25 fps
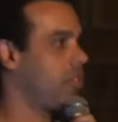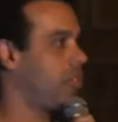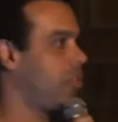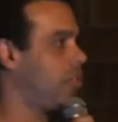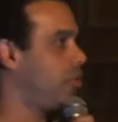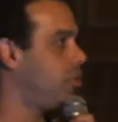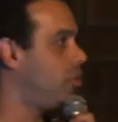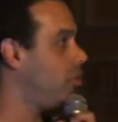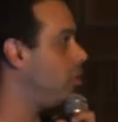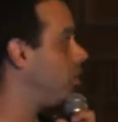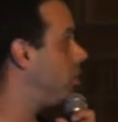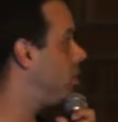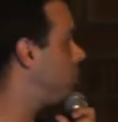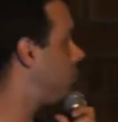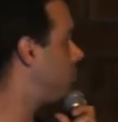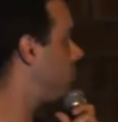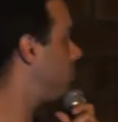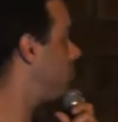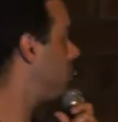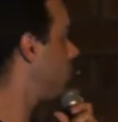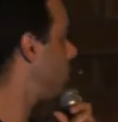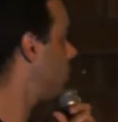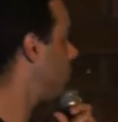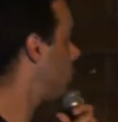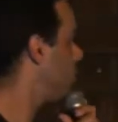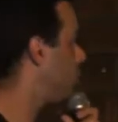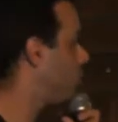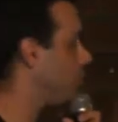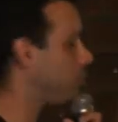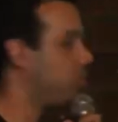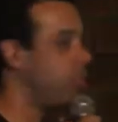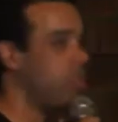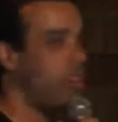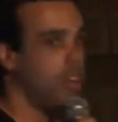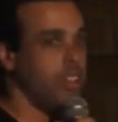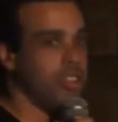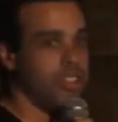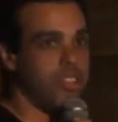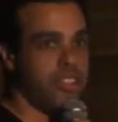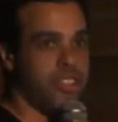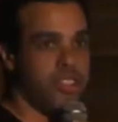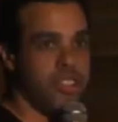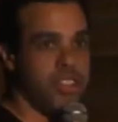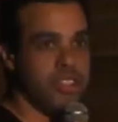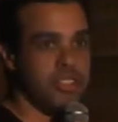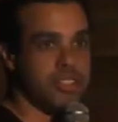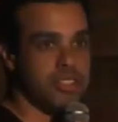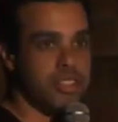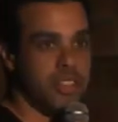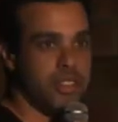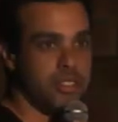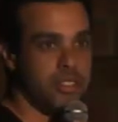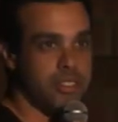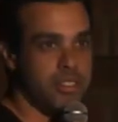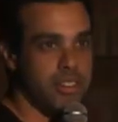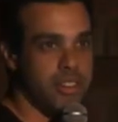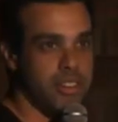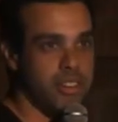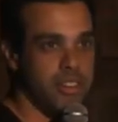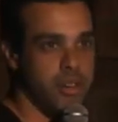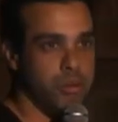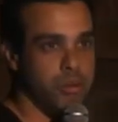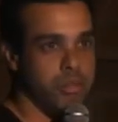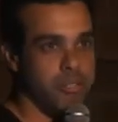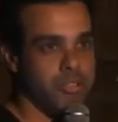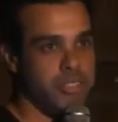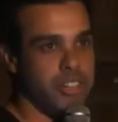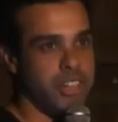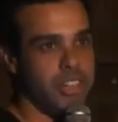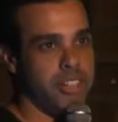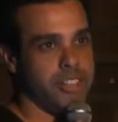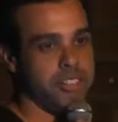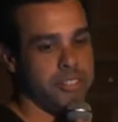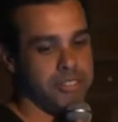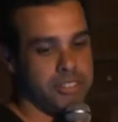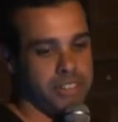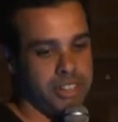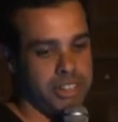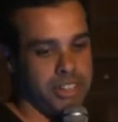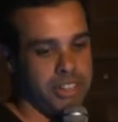To do all the things that we've done,